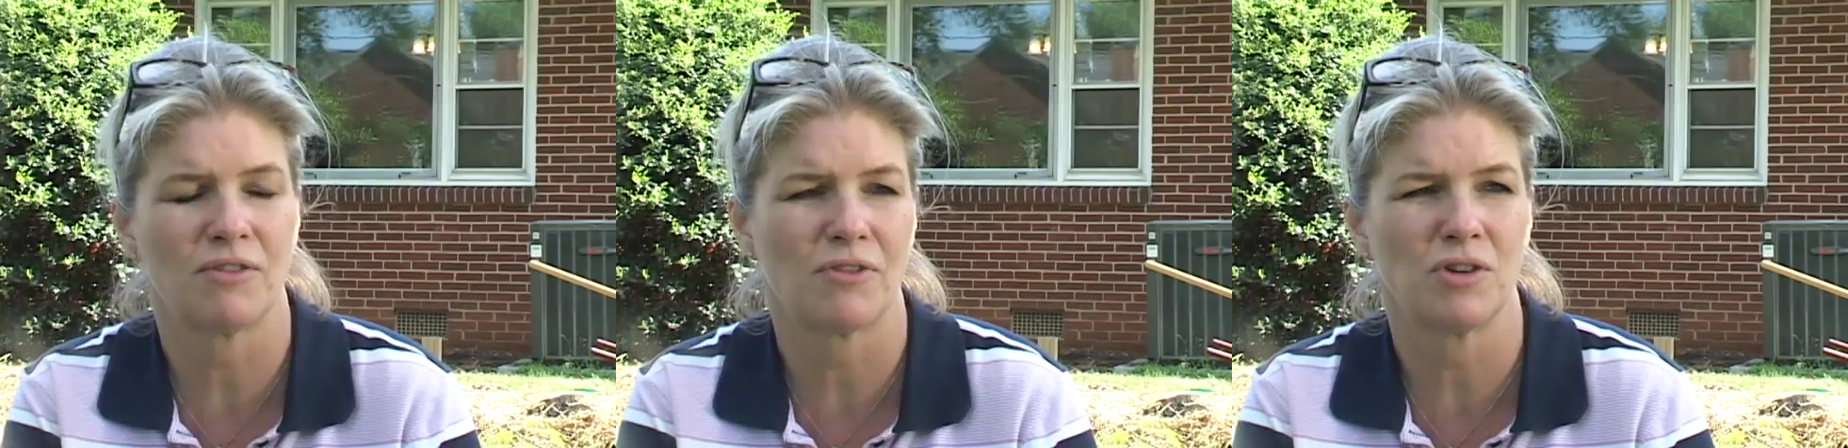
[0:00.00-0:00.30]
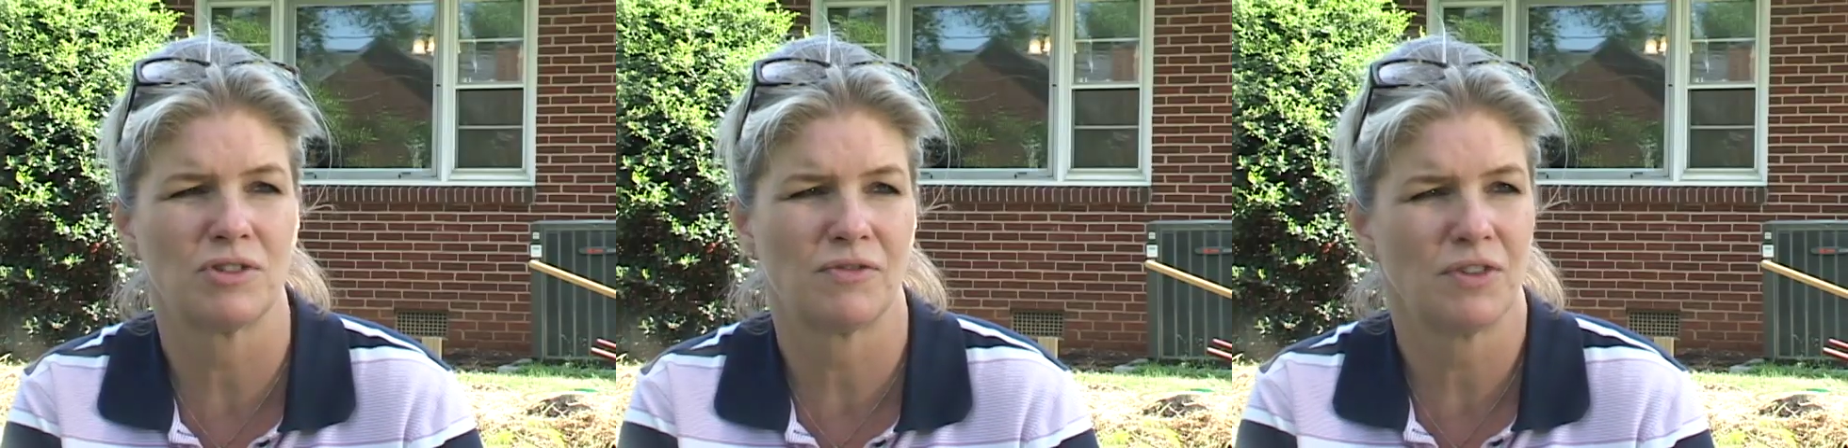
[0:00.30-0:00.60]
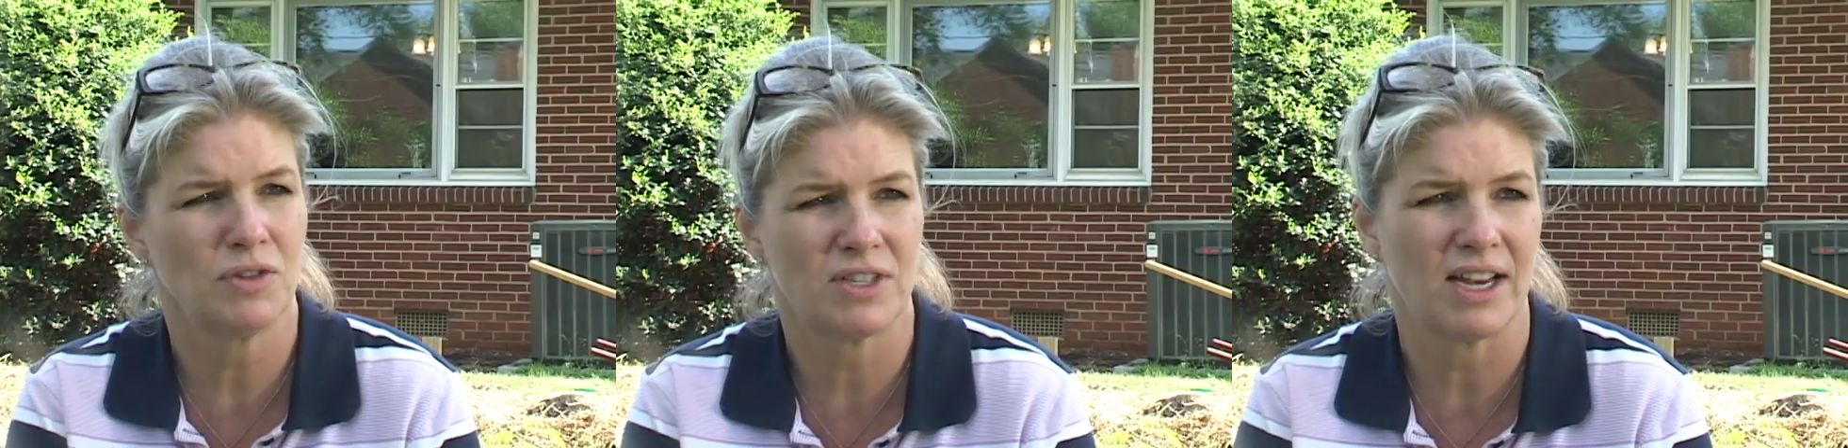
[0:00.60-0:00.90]
frozen
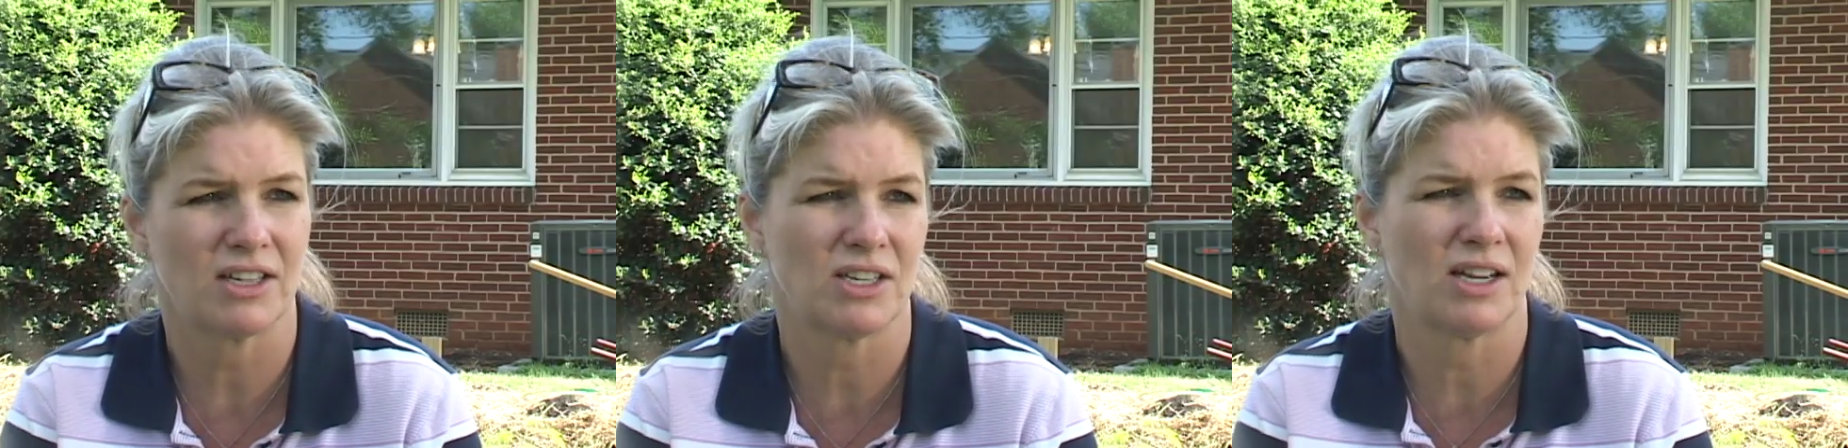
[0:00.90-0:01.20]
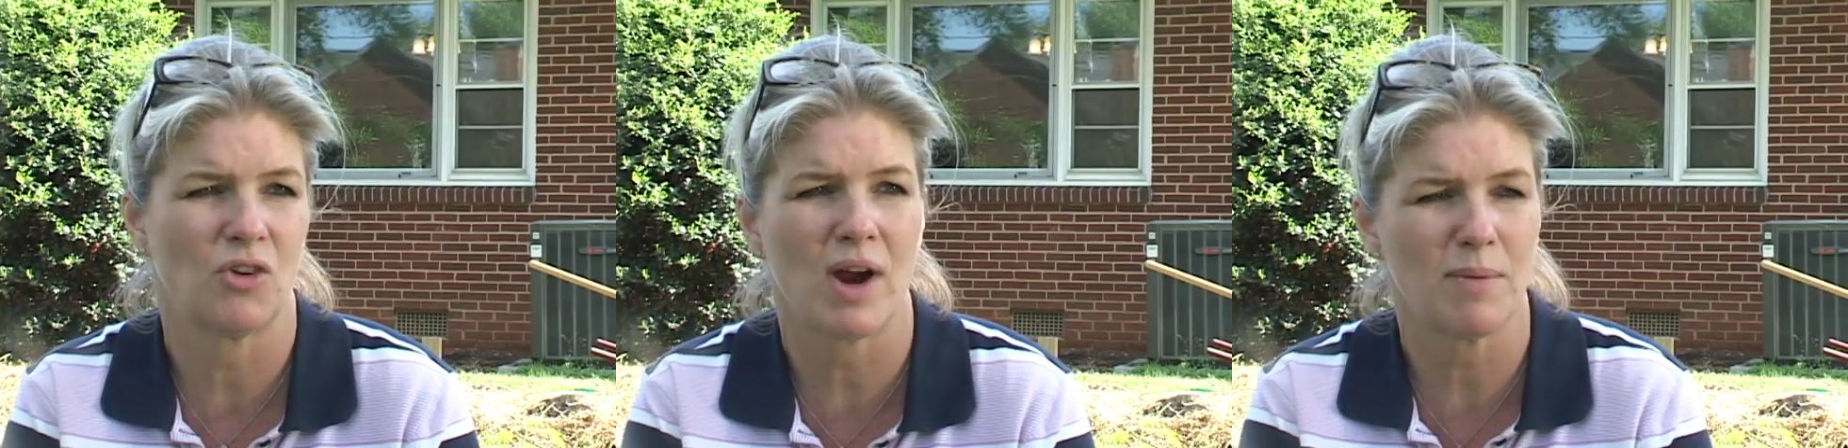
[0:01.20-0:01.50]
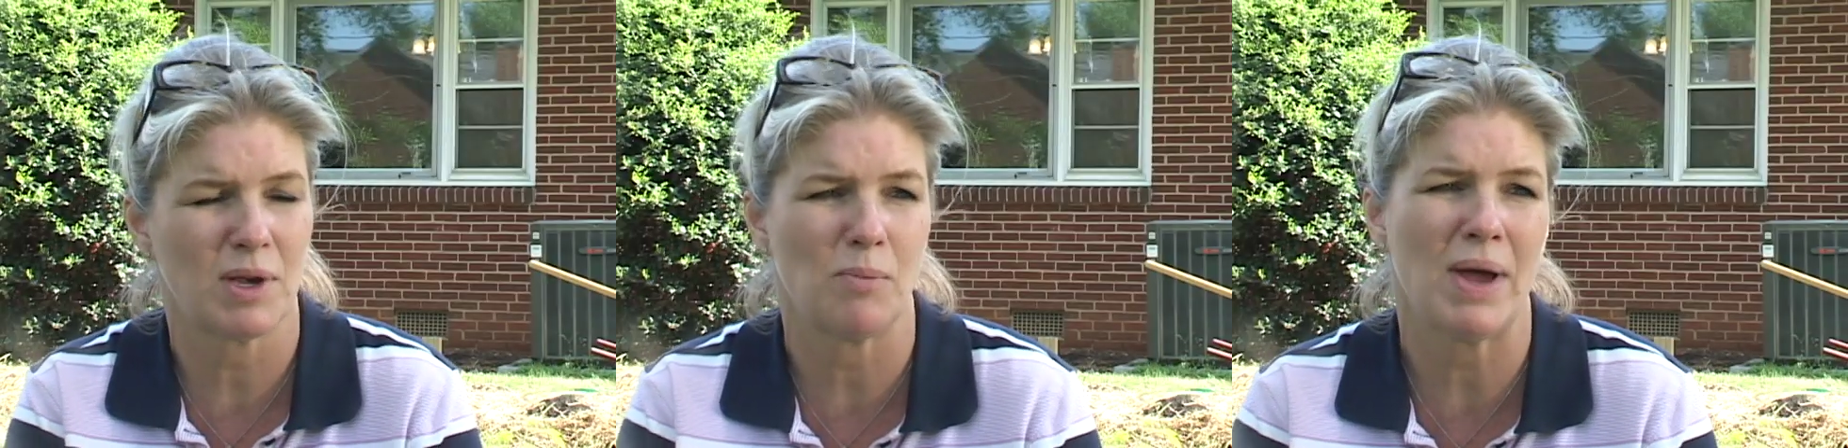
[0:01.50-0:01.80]
food section and
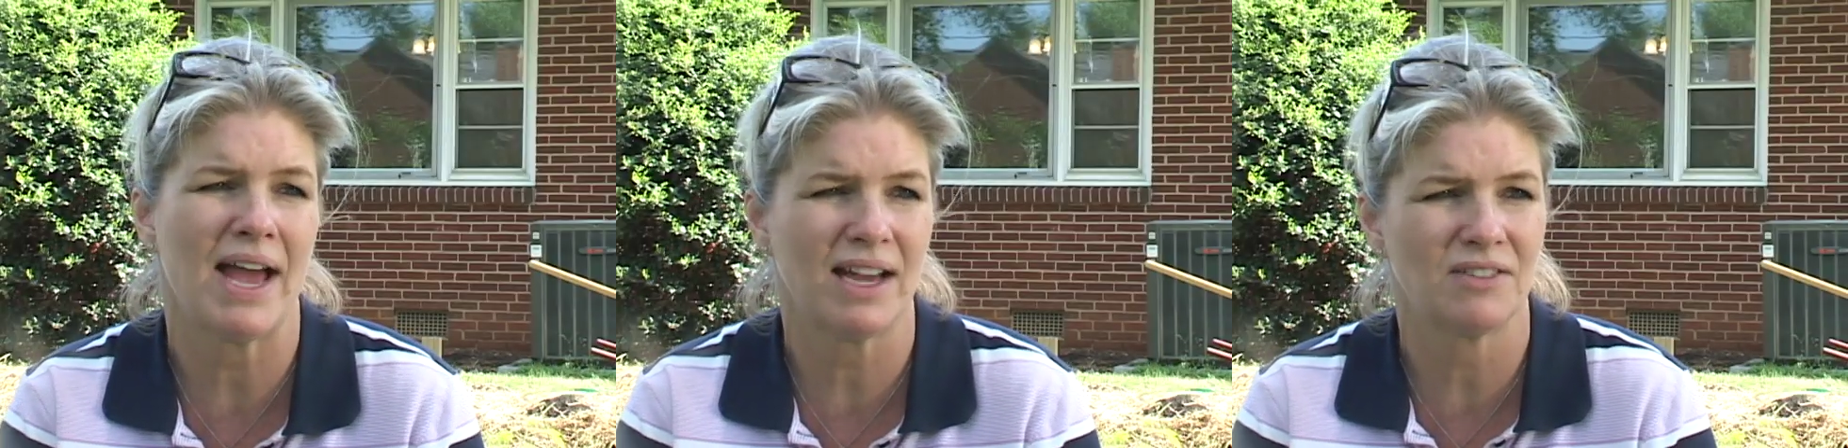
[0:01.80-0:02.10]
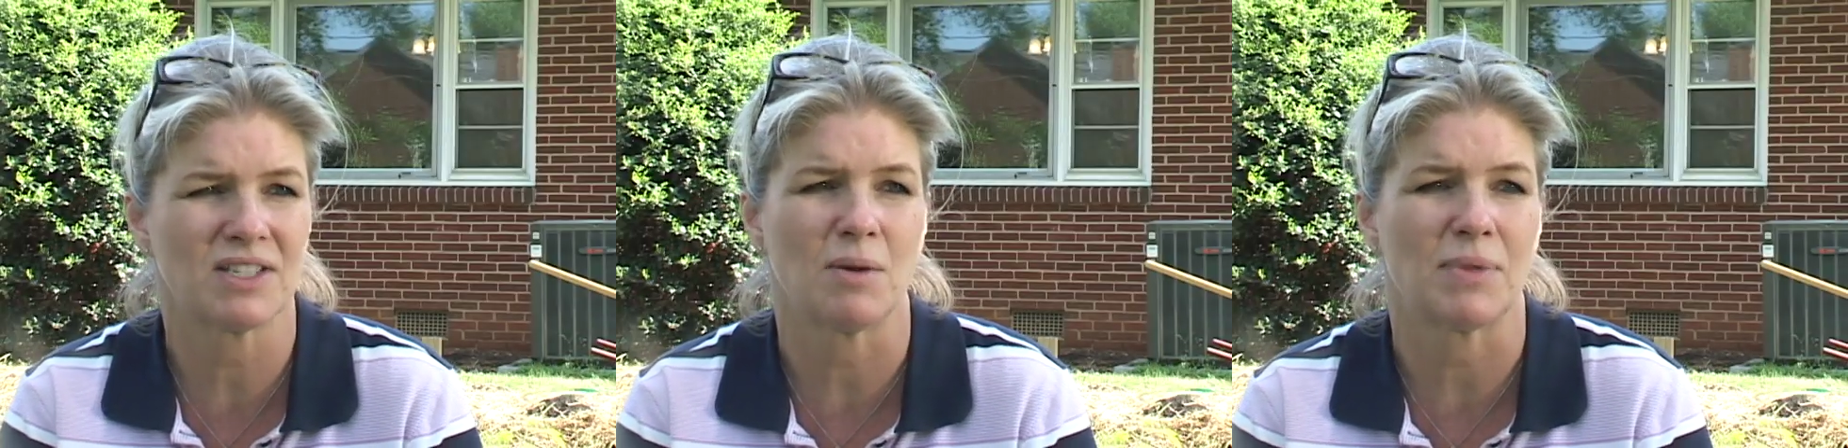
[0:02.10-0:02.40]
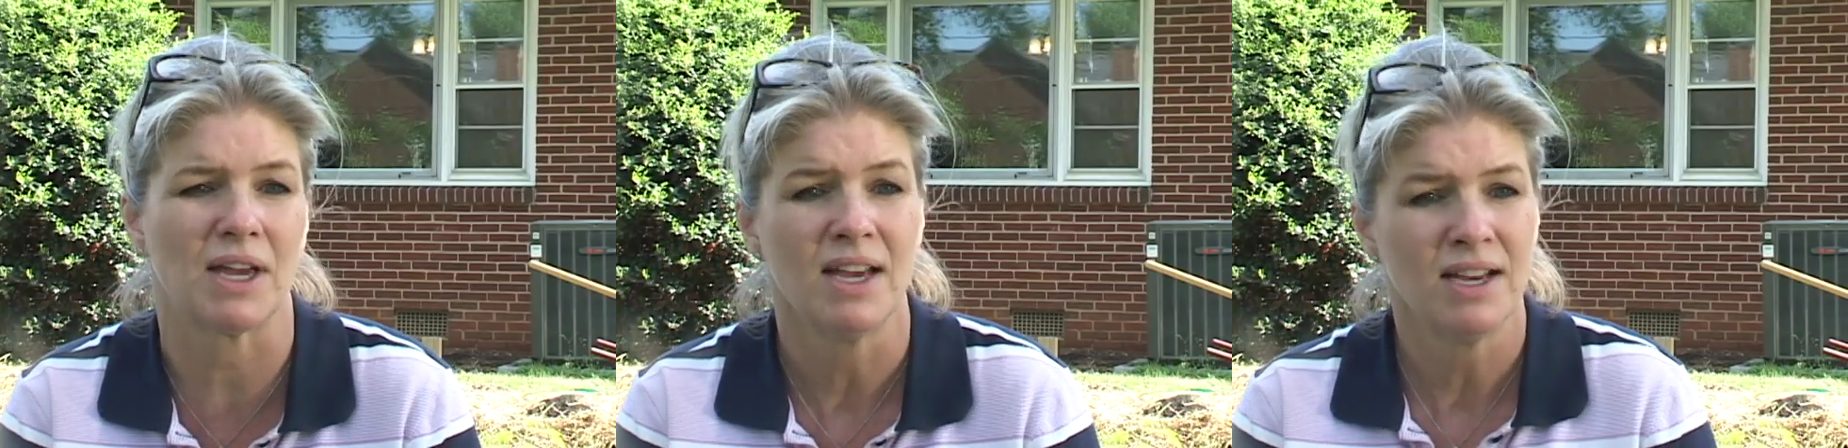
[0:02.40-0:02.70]
grabbing a bag of
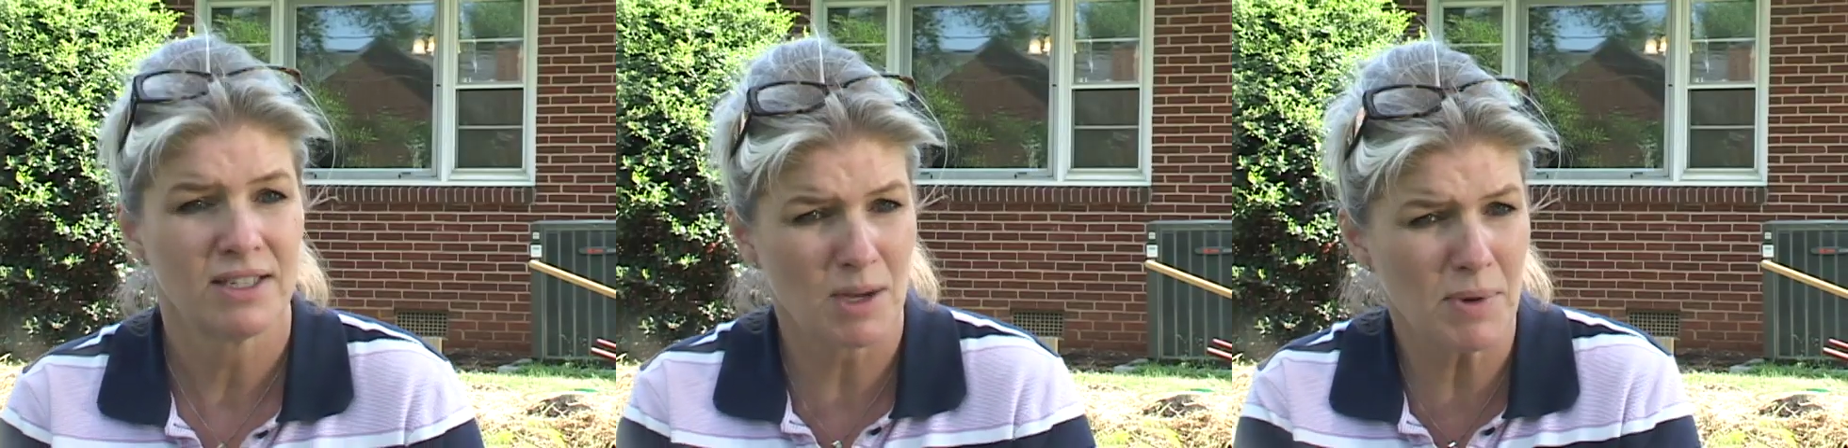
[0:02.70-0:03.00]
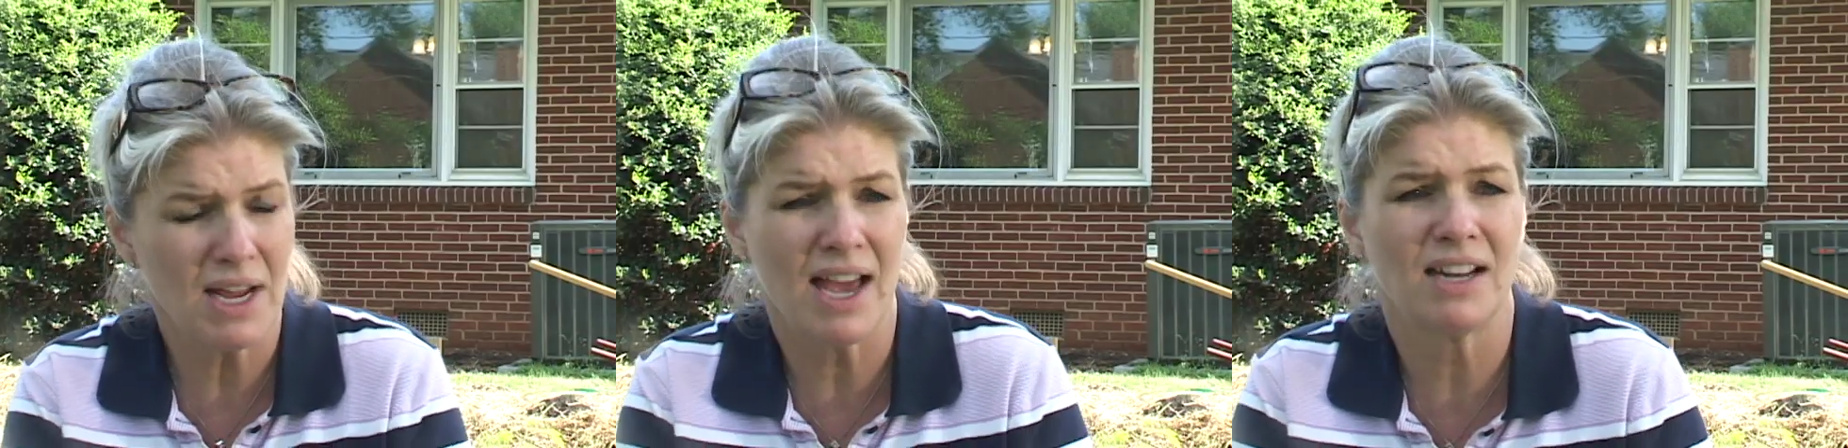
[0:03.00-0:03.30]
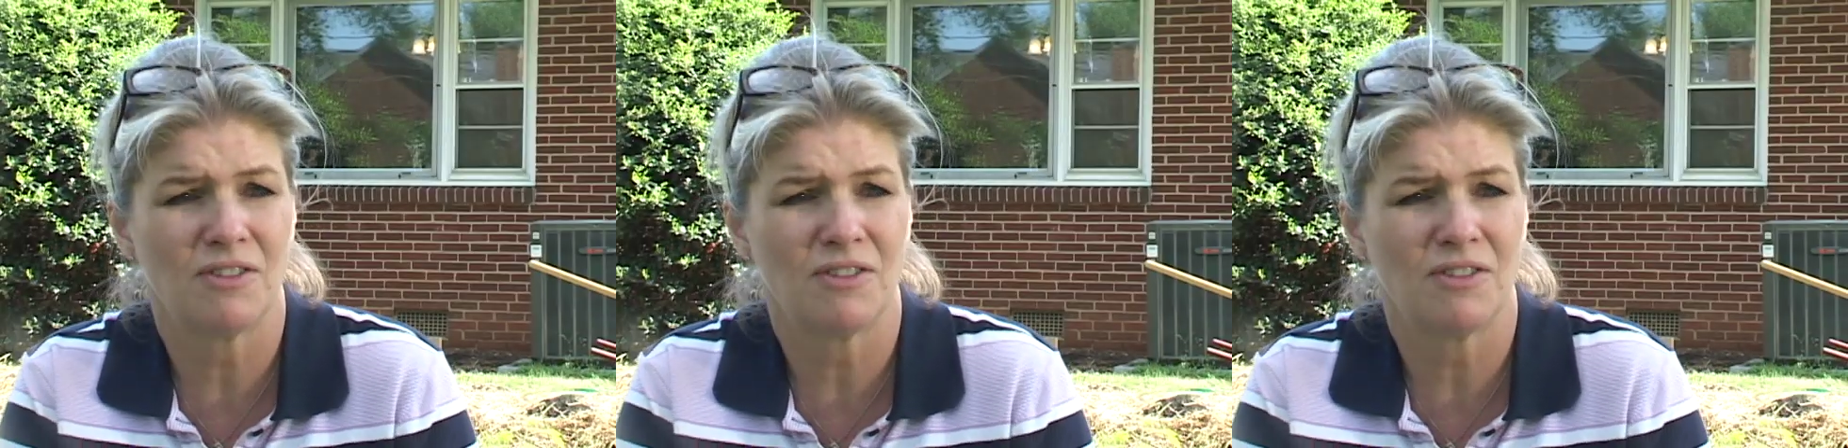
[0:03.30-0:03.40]
something. Somebody had to